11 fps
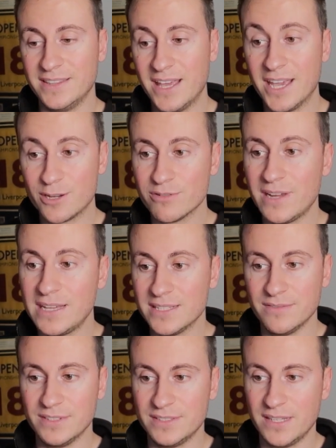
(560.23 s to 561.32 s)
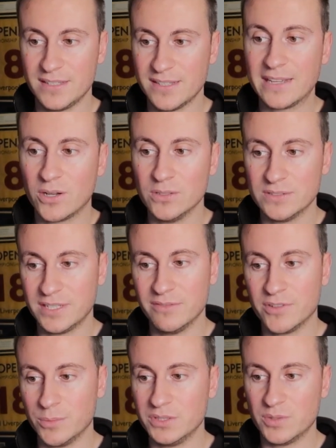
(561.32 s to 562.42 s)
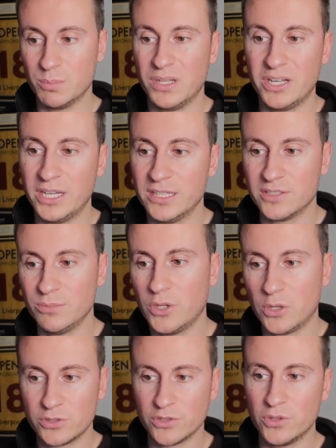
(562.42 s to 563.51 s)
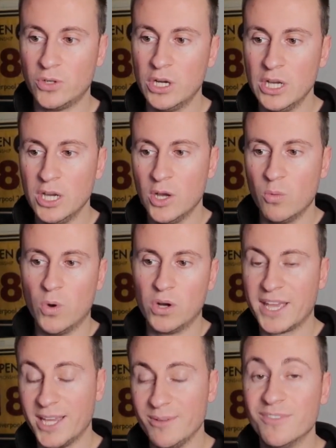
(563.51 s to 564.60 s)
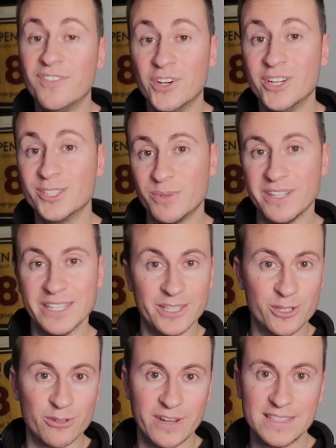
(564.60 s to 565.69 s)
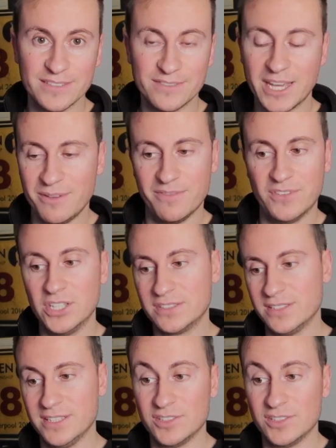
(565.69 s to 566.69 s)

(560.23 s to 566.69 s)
their creative is the exact content from the supplier, so I'm not sure what came first, whether the creative came first and the